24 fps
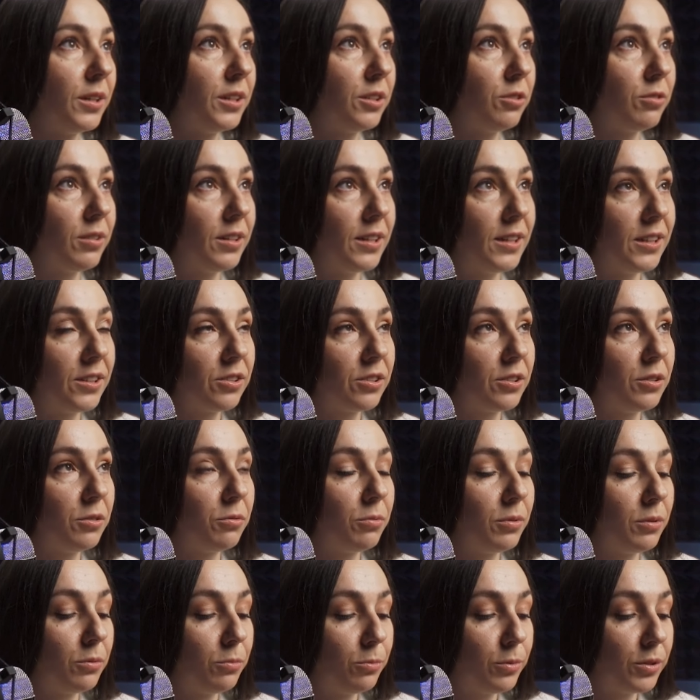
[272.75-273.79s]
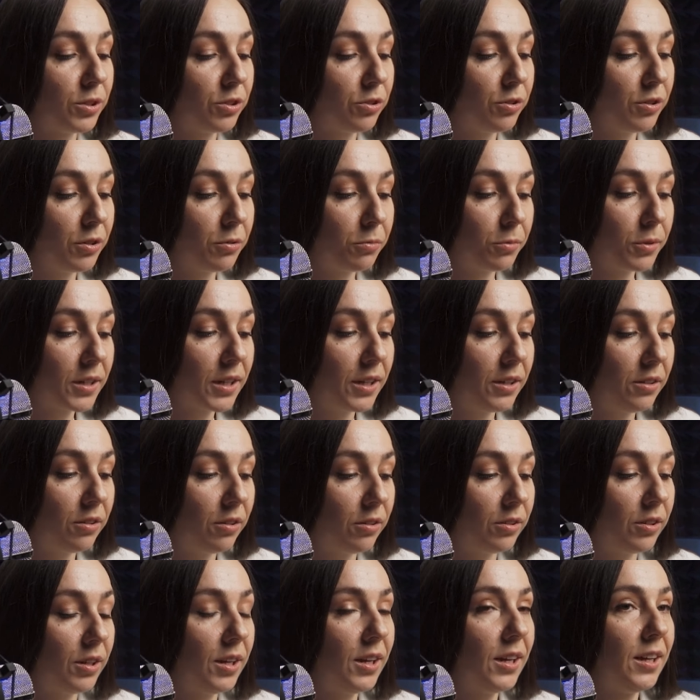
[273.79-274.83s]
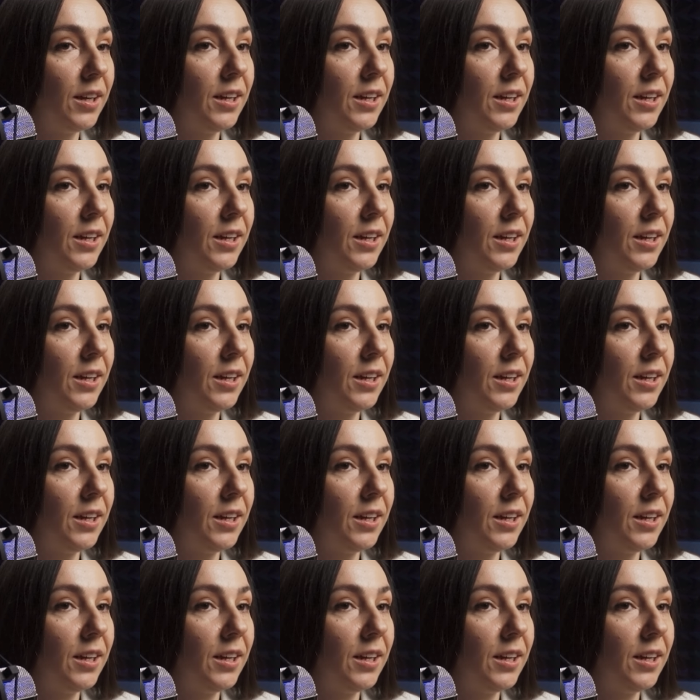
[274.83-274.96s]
you're at and what you're working on,